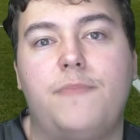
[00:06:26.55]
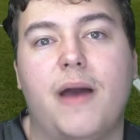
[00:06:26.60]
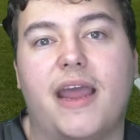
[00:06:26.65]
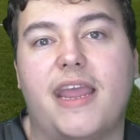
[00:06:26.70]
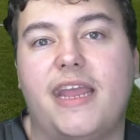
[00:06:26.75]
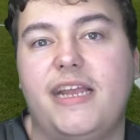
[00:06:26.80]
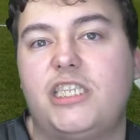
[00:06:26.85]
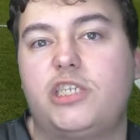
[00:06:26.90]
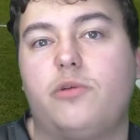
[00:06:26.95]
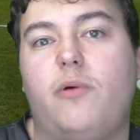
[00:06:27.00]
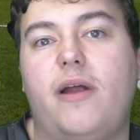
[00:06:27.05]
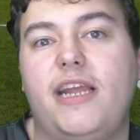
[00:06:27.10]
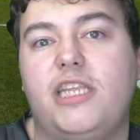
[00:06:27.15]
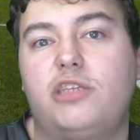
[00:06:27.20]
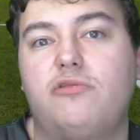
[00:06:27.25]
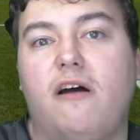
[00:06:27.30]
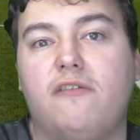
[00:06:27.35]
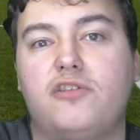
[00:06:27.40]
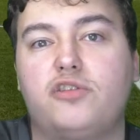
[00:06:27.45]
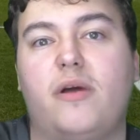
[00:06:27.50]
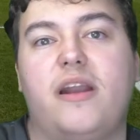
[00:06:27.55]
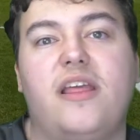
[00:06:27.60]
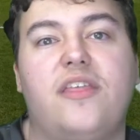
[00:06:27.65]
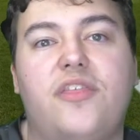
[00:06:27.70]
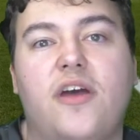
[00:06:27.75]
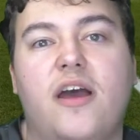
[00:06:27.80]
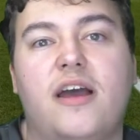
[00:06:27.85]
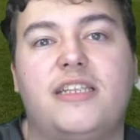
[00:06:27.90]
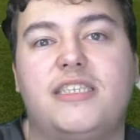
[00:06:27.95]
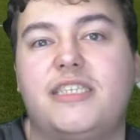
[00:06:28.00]
back in
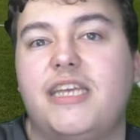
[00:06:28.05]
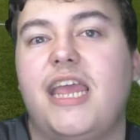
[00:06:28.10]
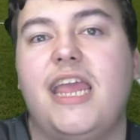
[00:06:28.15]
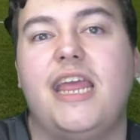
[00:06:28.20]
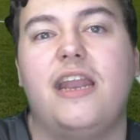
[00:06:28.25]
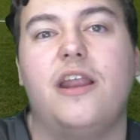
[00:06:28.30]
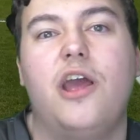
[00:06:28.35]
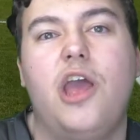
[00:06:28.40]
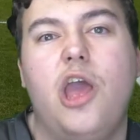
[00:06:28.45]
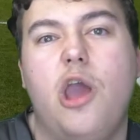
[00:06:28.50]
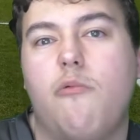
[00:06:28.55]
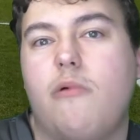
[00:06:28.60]
2012-2013